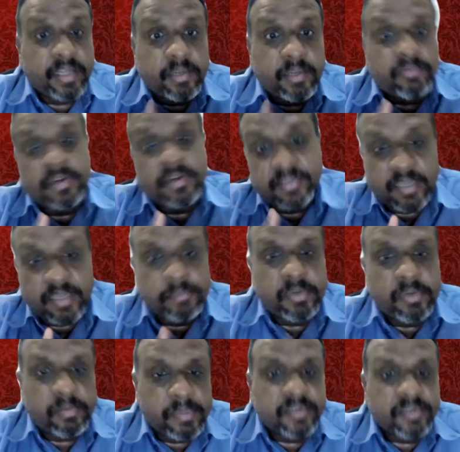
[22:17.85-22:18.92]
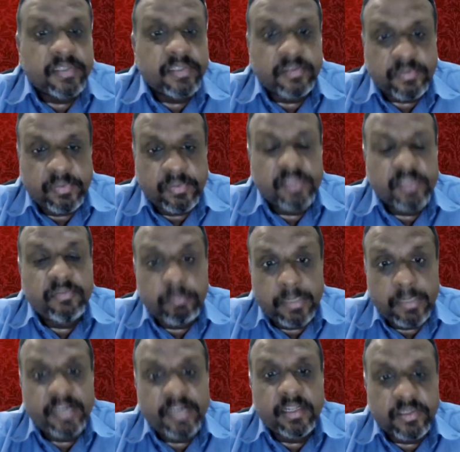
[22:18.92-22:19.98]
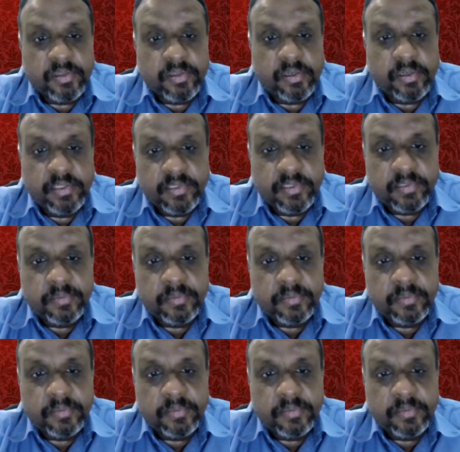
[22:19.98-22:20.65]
For example, a patient is with bleeding disorders.